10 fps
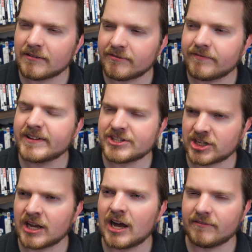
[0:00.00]
of
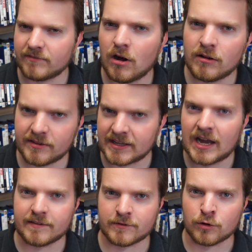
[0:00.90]
finishing off all of the
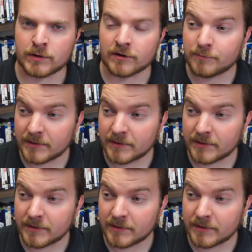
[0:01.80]
Oscar winners.